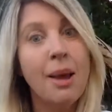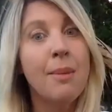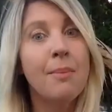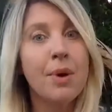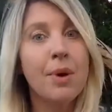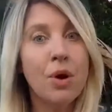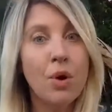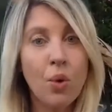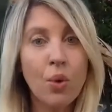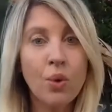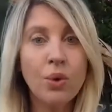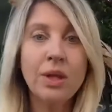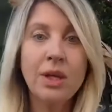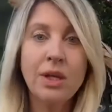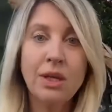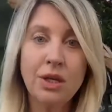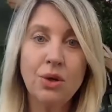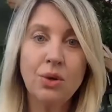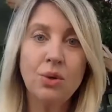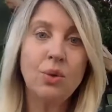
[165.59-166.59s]
but only
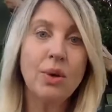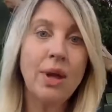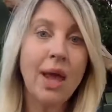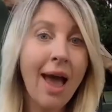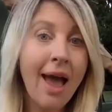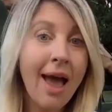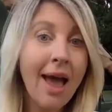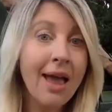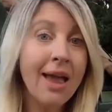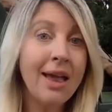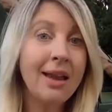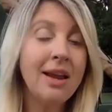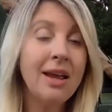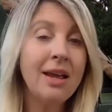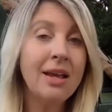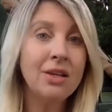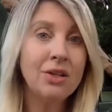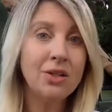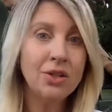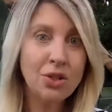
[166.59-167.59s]
you can
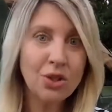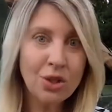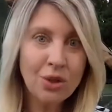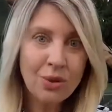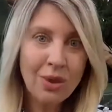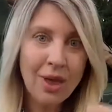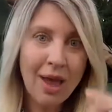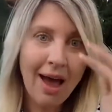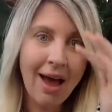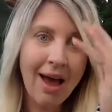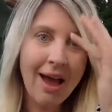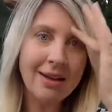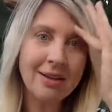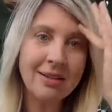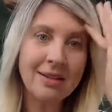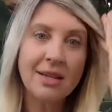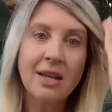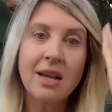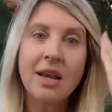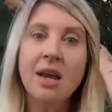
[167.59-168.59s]
do that